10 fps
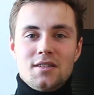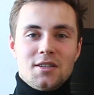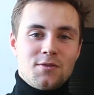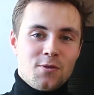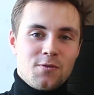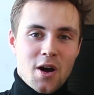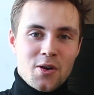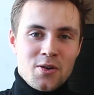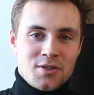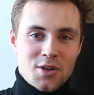Since Foo
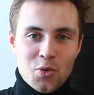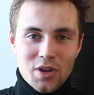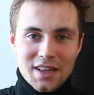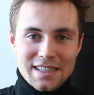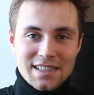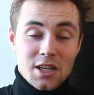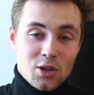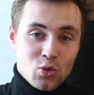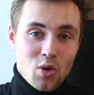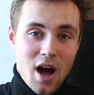Fighters are releasing a
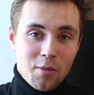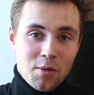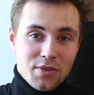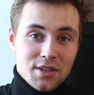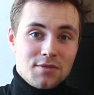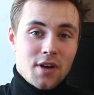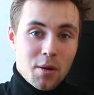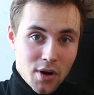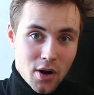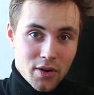new album this
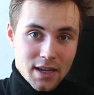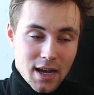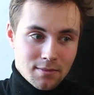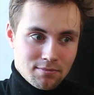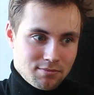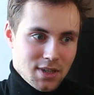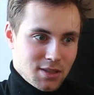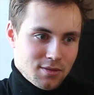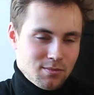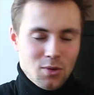February, and
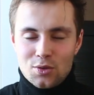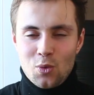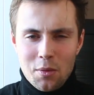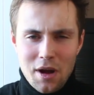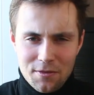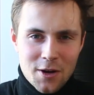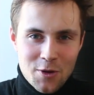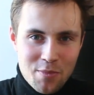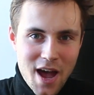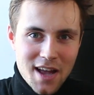it's also one of my
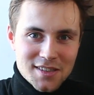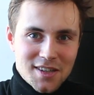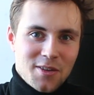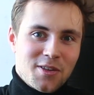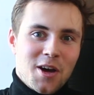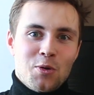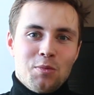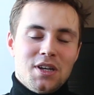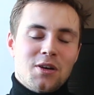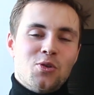favorite bands, I thought it would
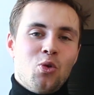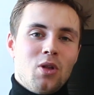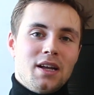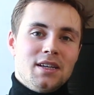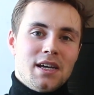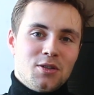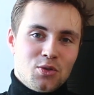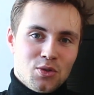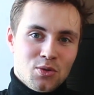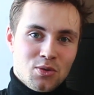be a cool idea
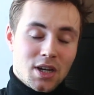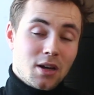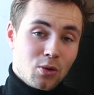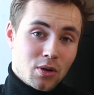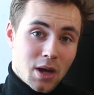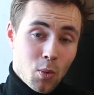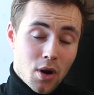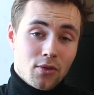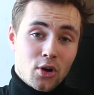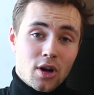to take a look at one
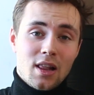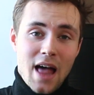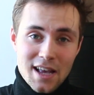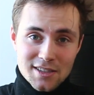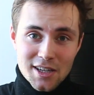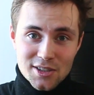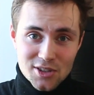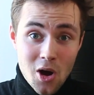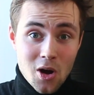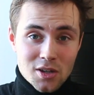of their classic
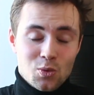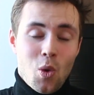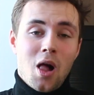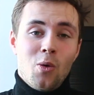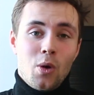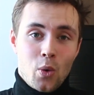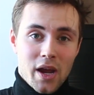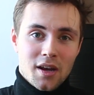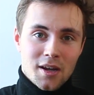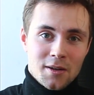songs while we're
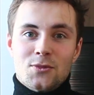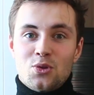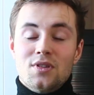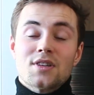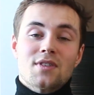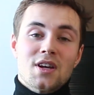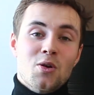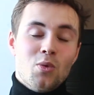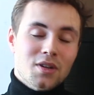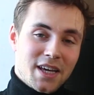waiting. So in this video,
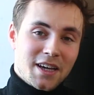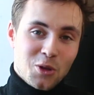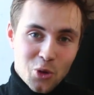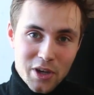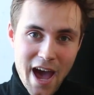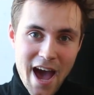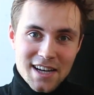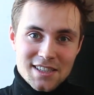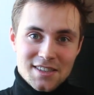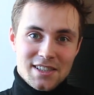we'll take a look
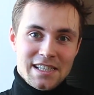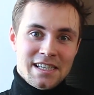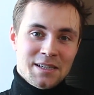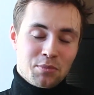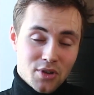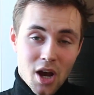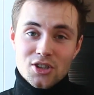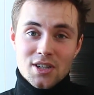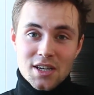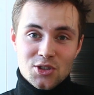at the
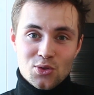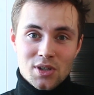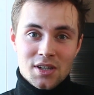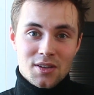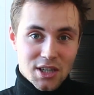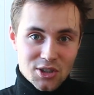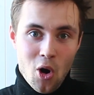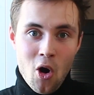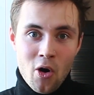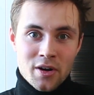production history, the
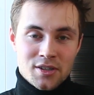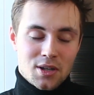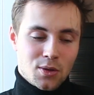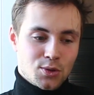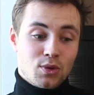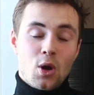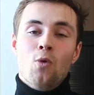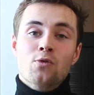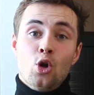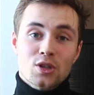guitars, and also the
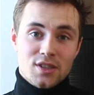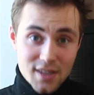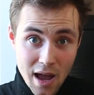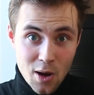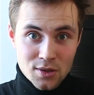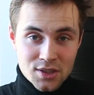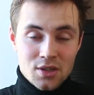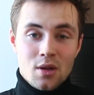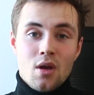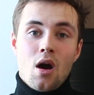overall sound
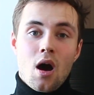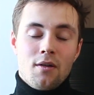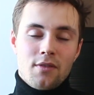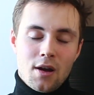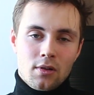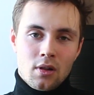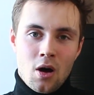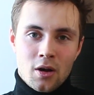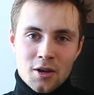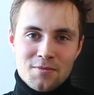of
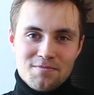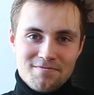Everlong.